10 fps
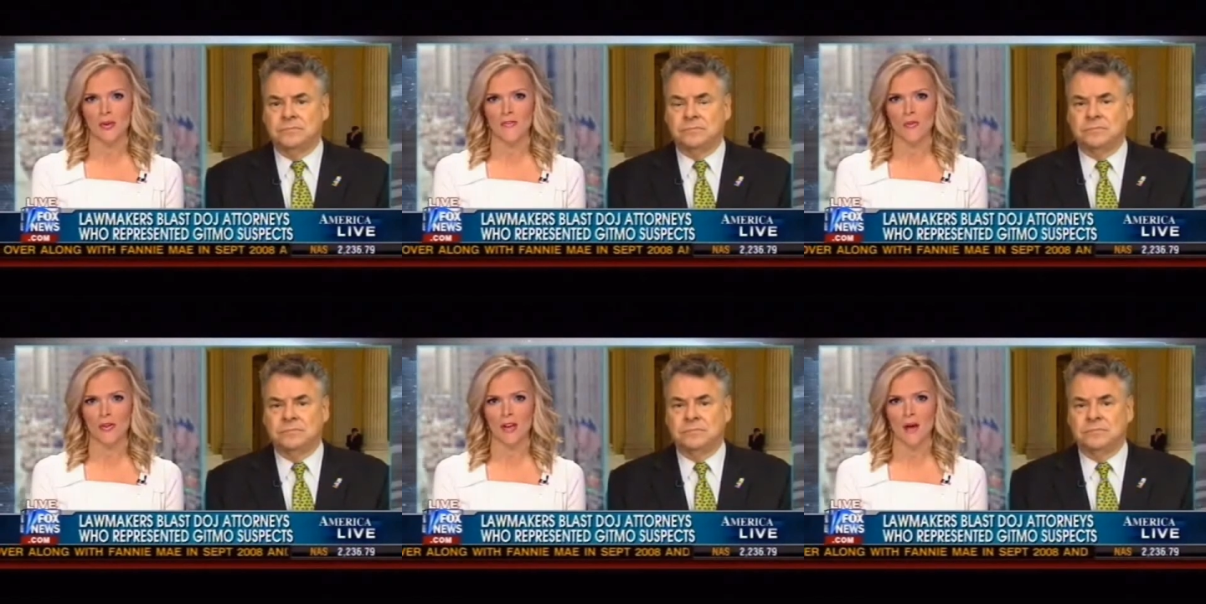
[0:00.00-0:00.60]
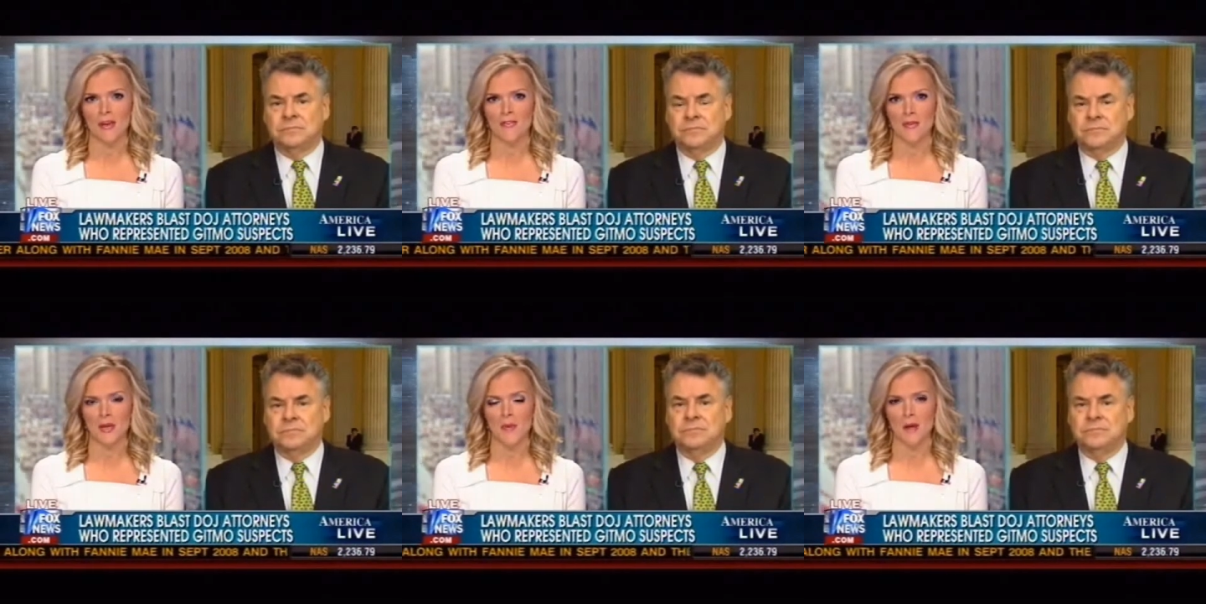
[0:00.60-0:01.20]
Speaker 1: be forthcoming
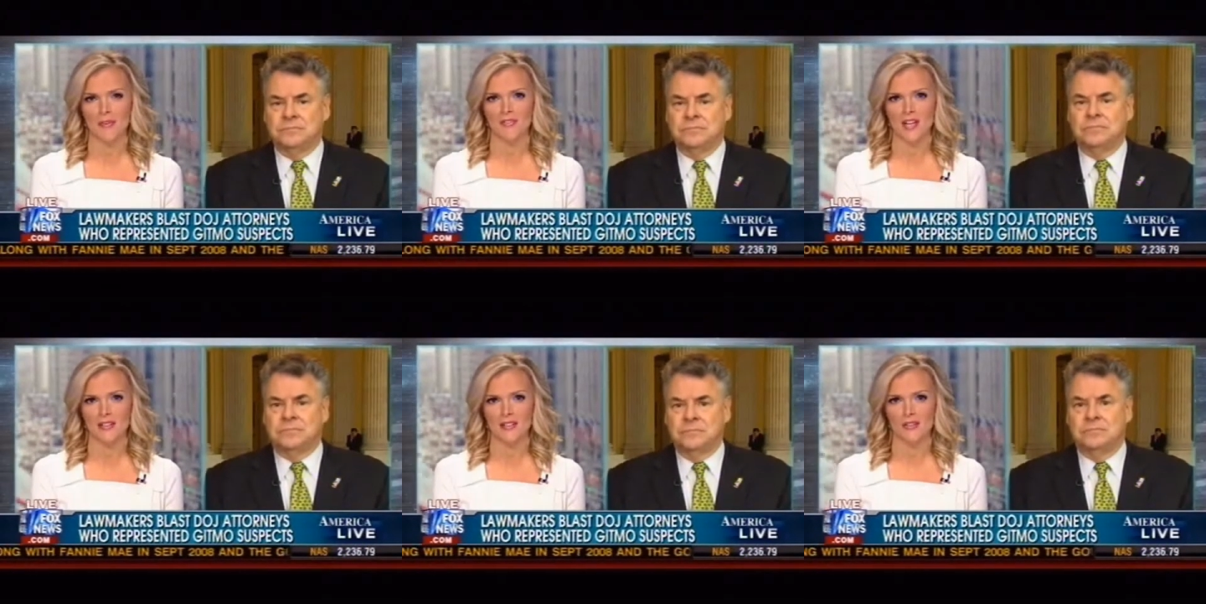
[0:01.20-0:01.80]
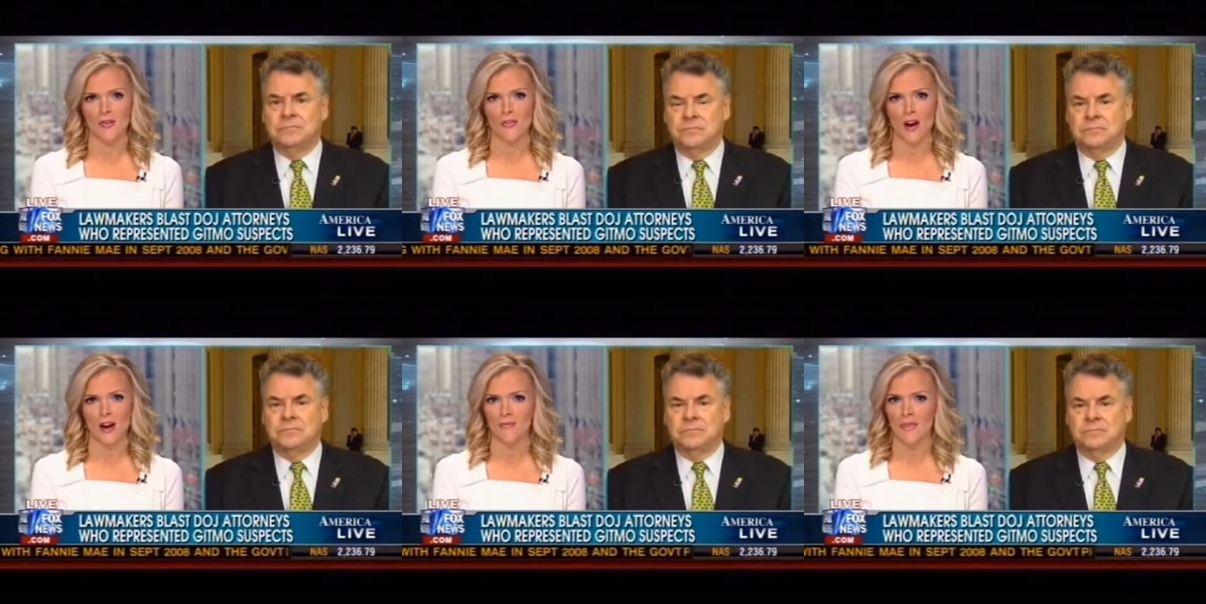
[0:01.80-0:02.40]
from the Department of Justice. So
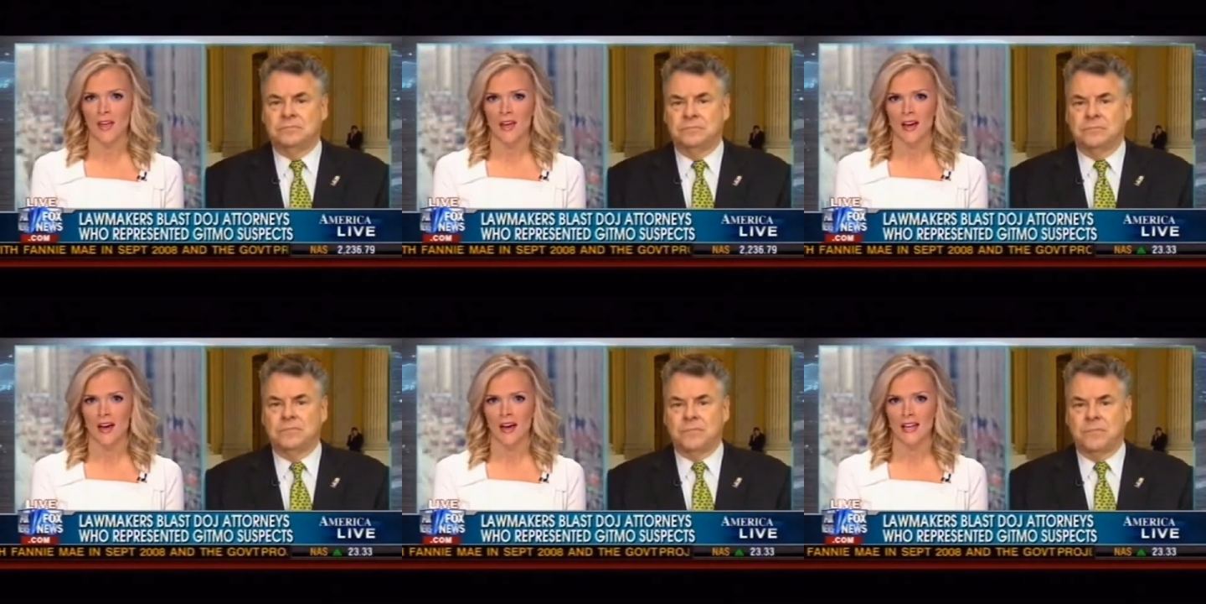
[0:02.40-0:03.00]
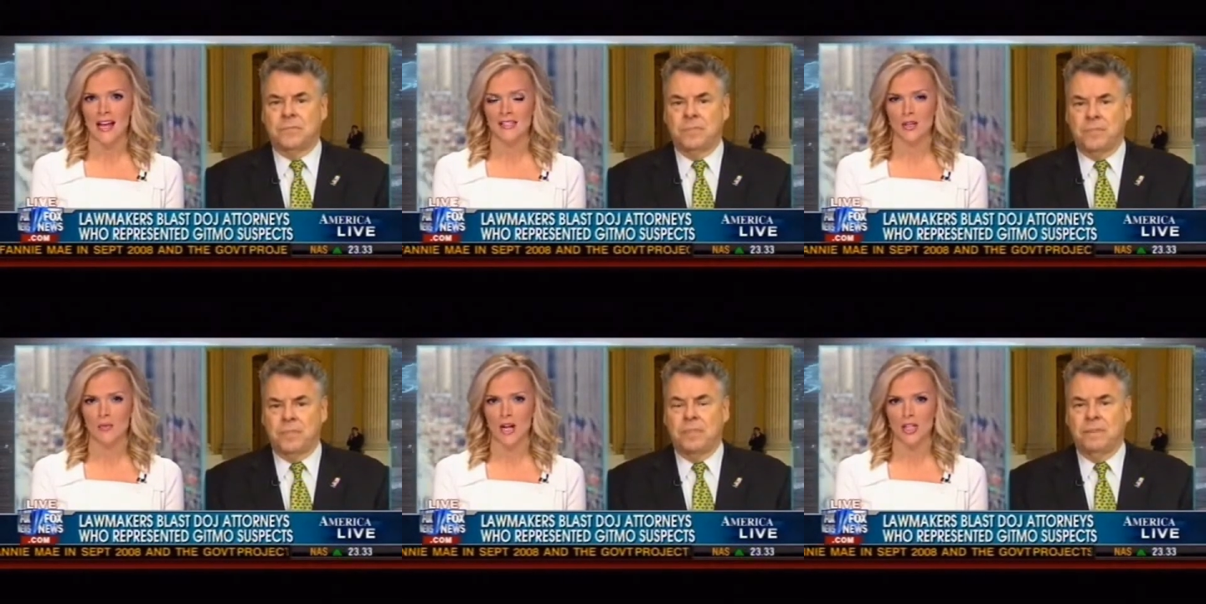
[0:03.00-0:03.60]
far, uh, not
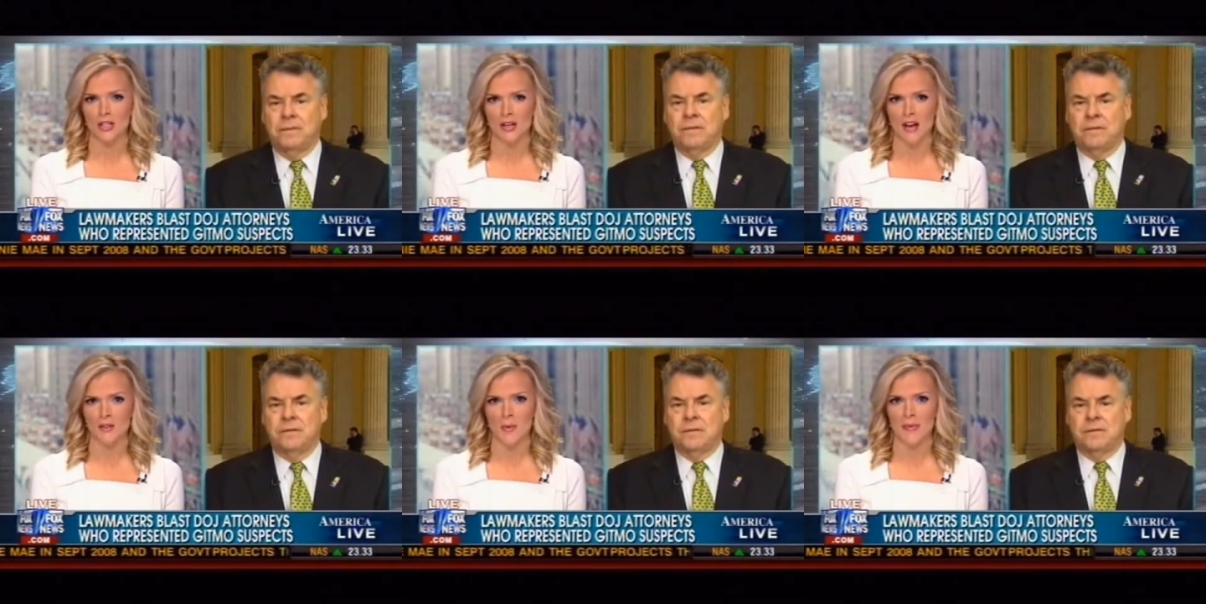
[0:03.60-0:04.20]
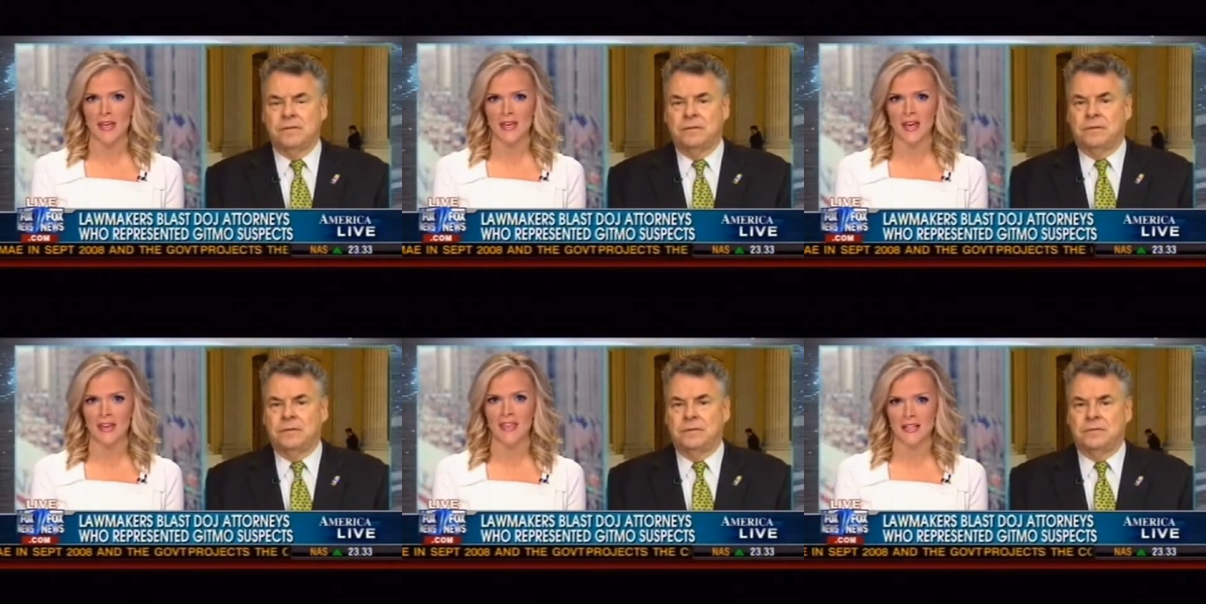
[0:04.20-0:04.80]
so much. Congressman Pete
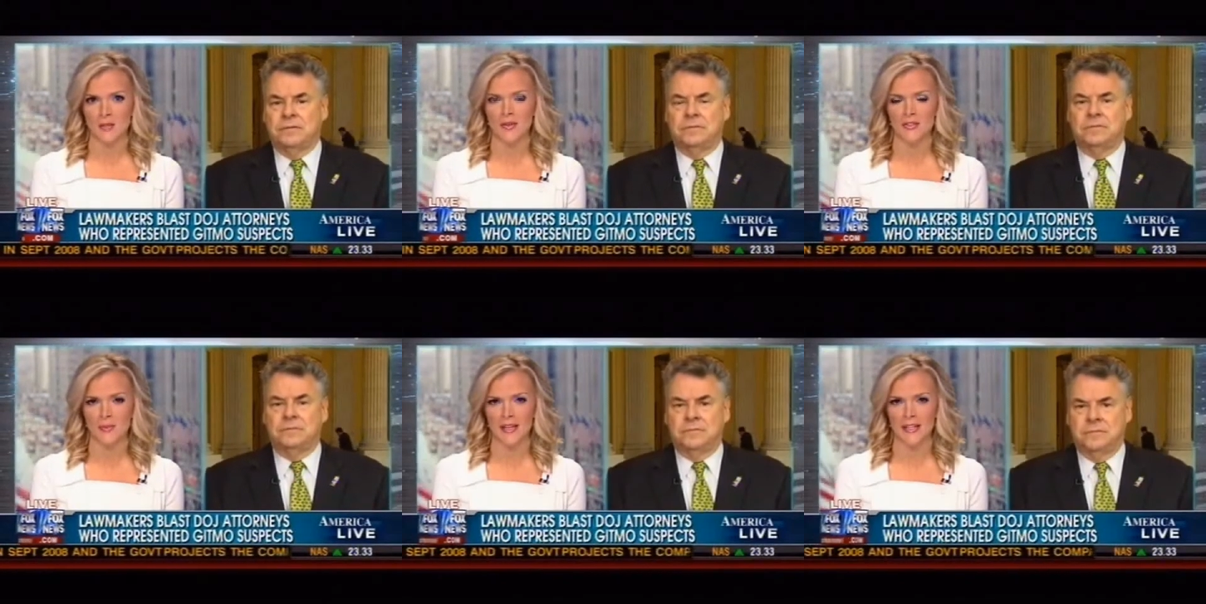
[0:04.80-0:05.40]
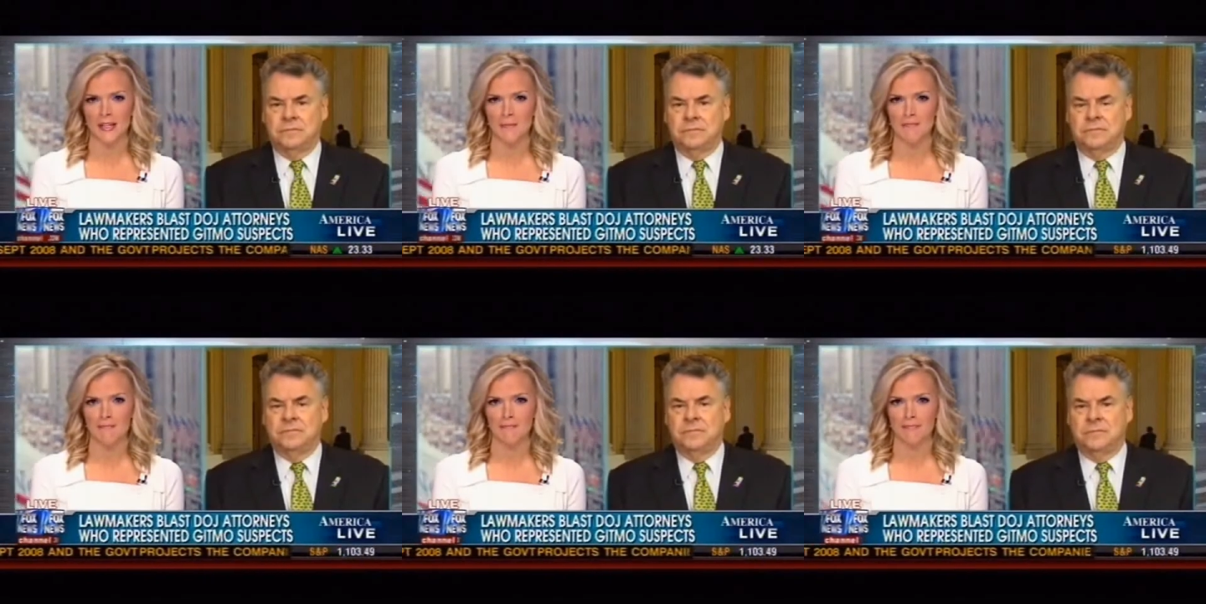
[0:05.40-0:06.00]
King, thanks so much for being here.
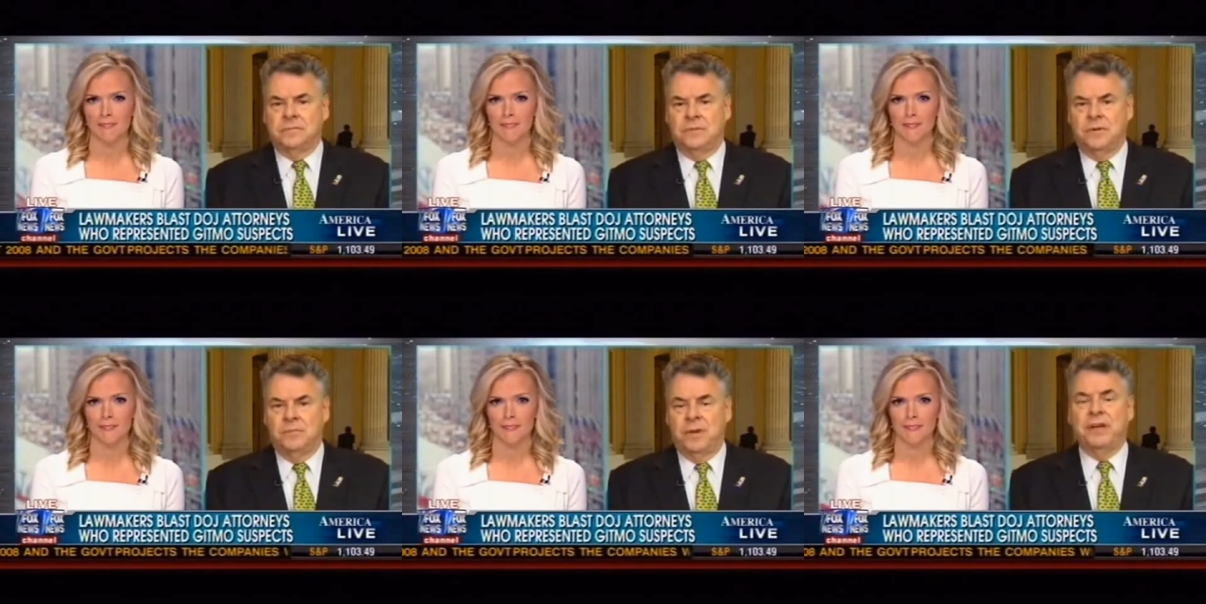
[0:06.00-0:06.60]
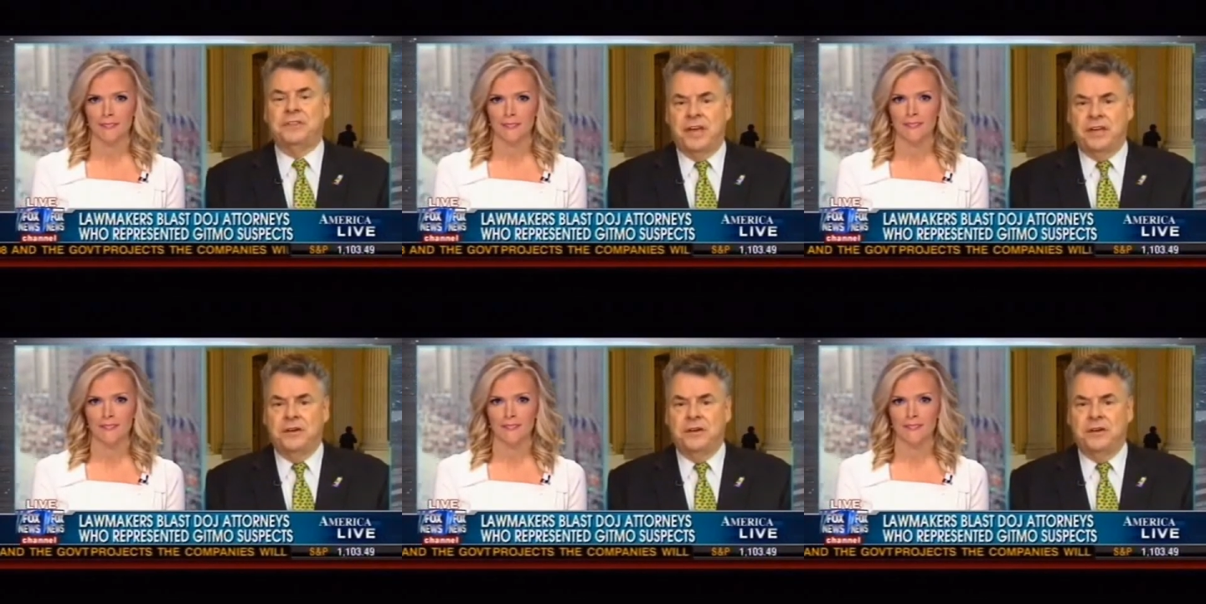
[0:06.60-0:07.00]
Speaker 2: Megyn, thank